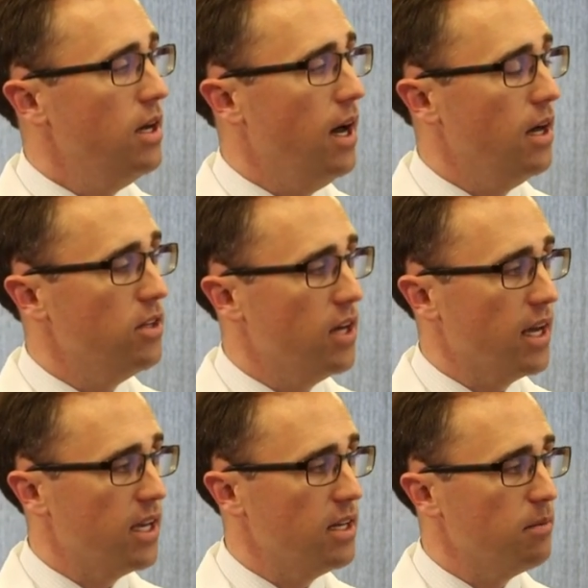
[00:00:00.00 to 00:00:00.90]
Uh, the
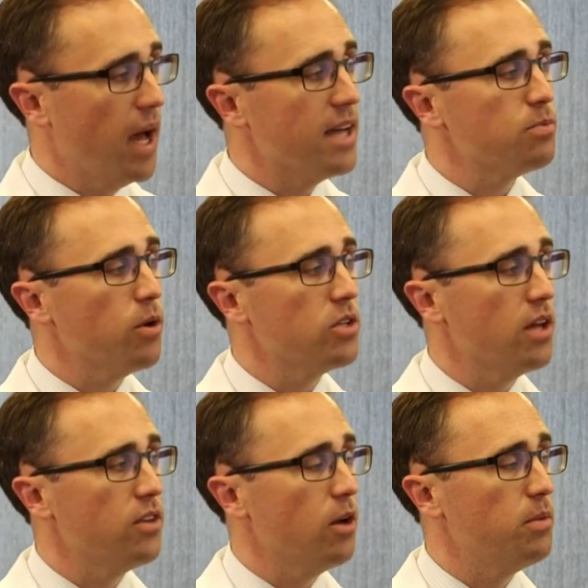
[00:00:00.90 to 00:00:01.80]
United Kingdom has
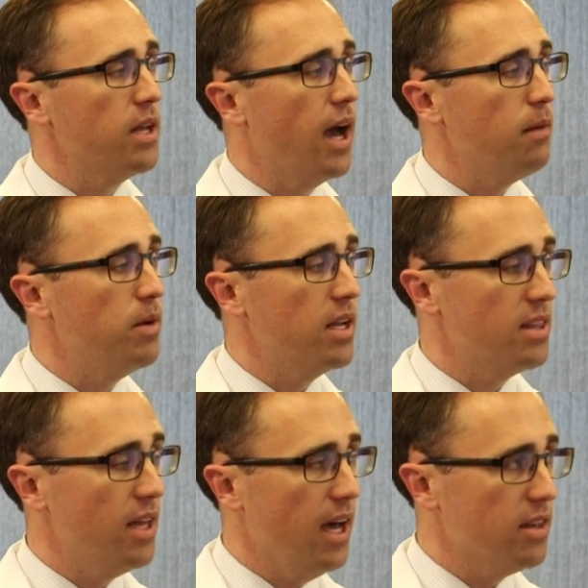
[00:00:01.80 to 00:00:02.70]
proton therapy now, but at,
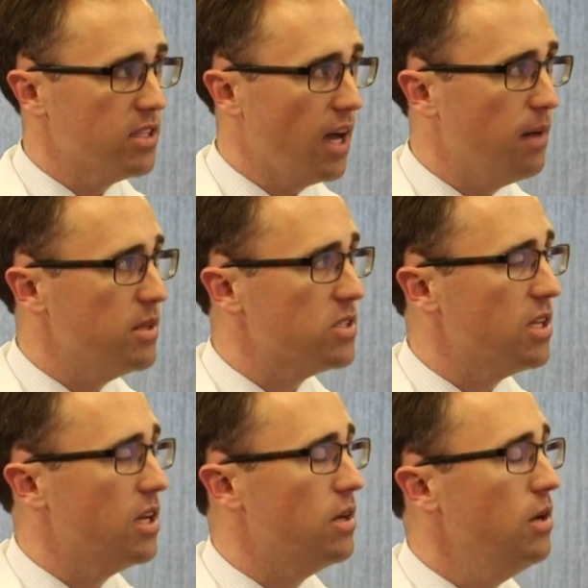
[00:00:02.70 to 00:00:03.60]
at the time the
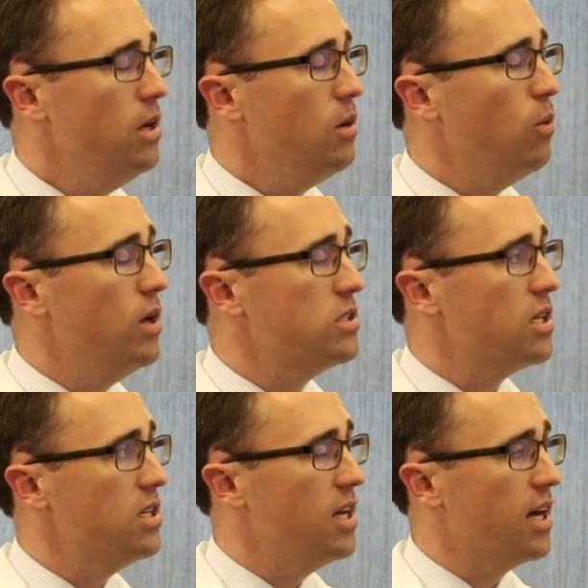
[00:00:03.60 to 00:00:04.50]
study was
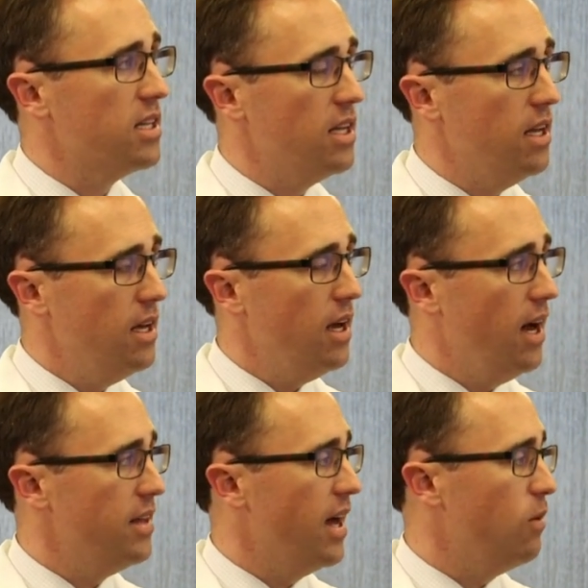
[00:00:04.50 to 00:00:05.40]
conducted,
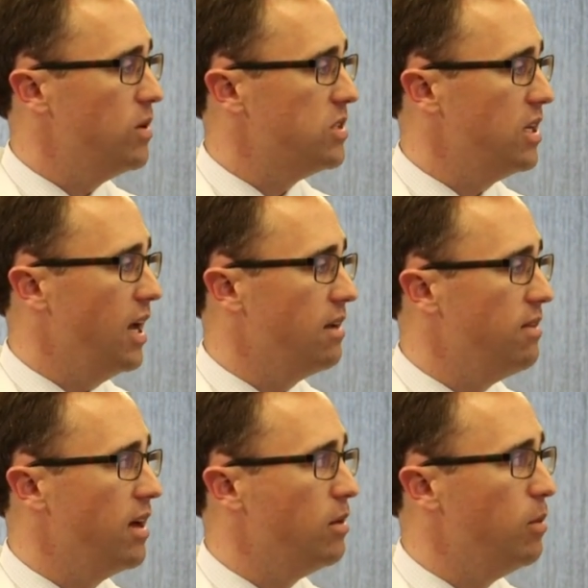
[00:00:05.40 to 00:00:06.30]
uh, that wasn't yet
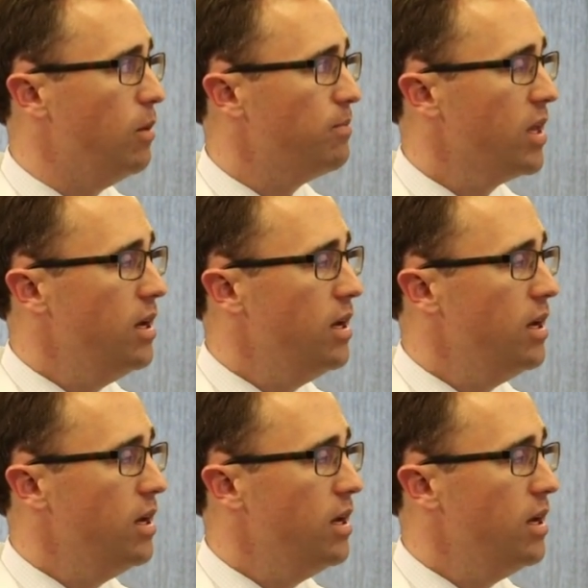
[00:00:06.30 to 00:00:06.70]
available.